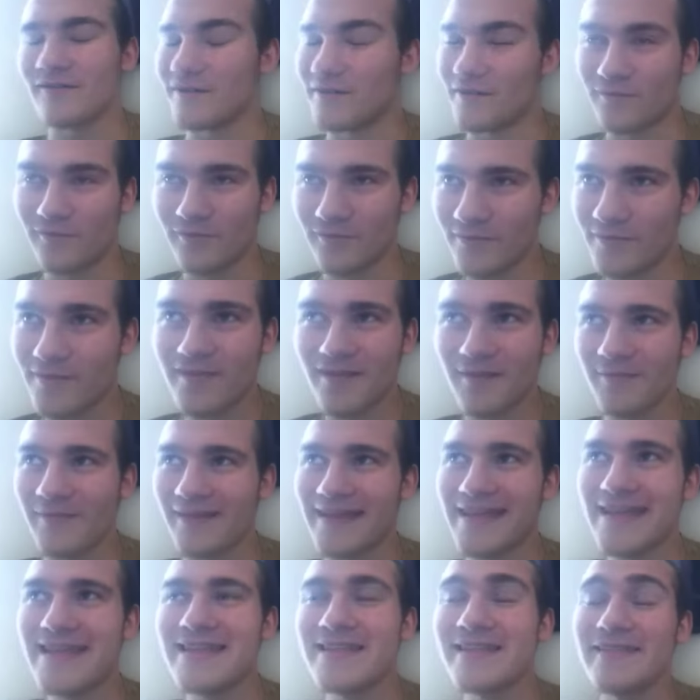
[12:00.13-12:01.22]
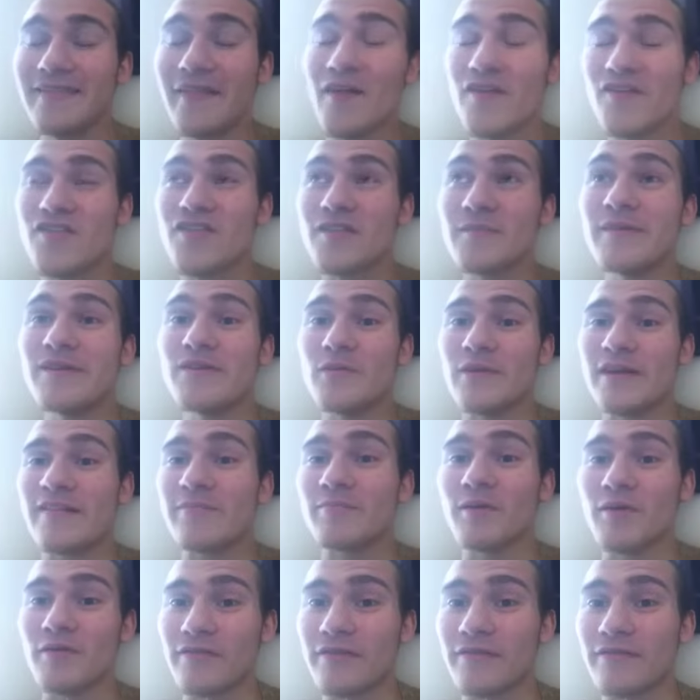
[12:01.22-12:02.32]
know. Something like it launched him into
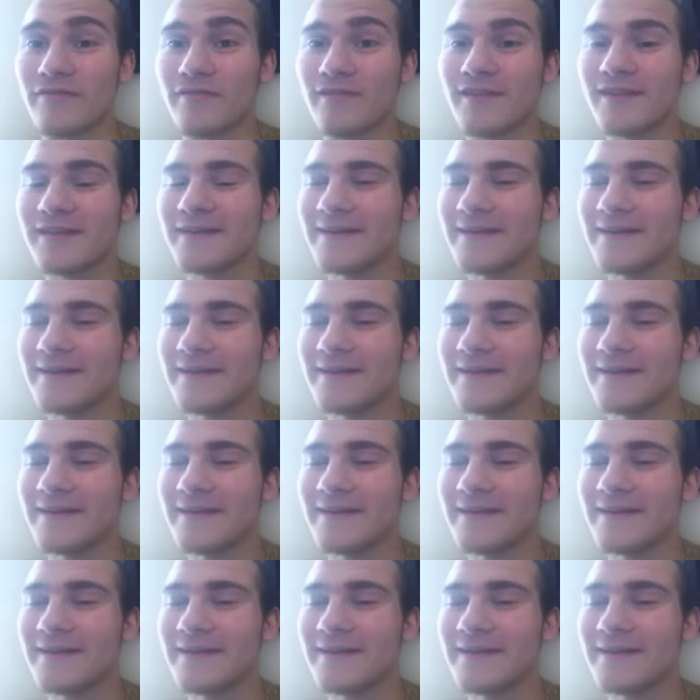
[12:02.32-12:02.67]
explosives.